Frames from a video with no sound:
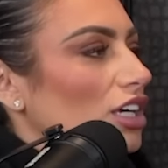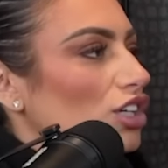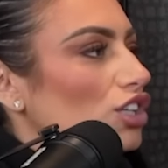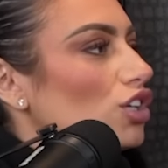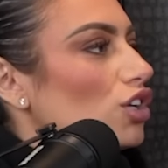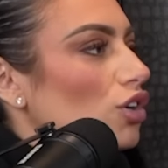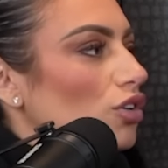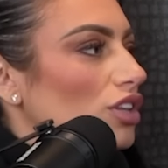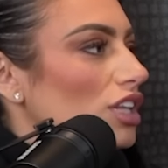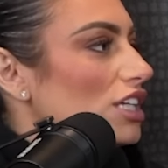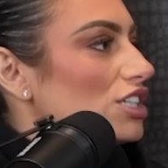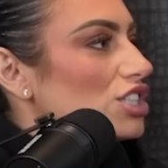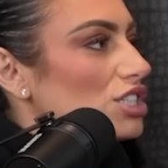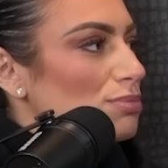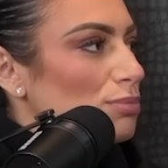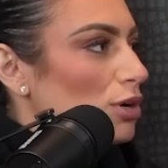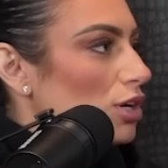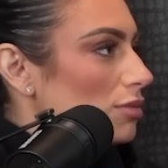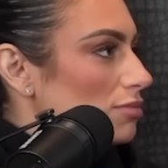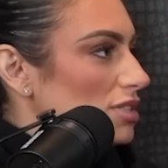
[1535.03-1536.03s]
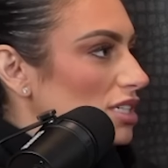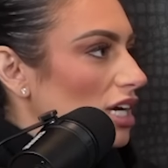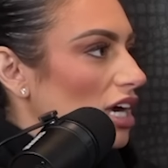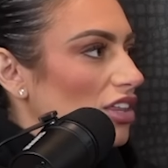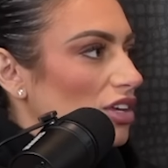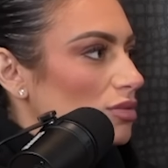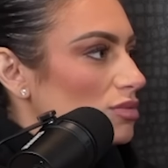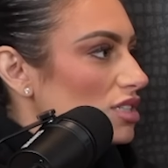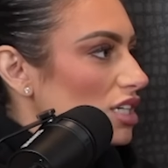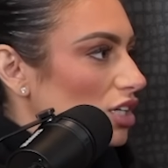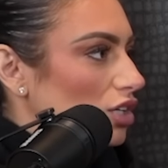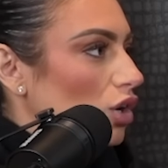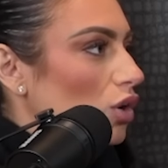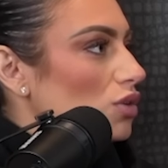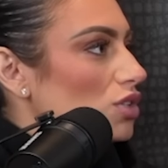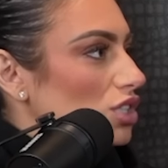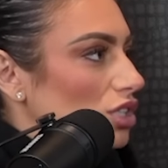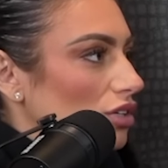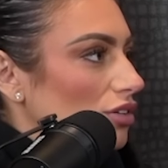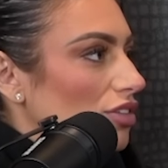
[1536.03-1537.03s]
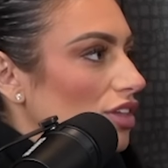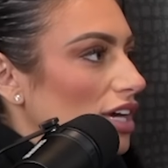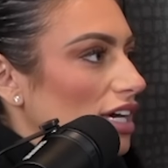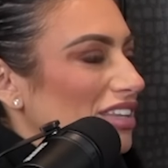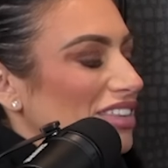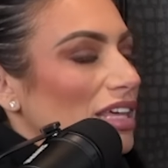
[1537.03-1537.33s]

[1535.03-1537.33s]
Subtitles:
you know, they just put them together and was like, go do your thing.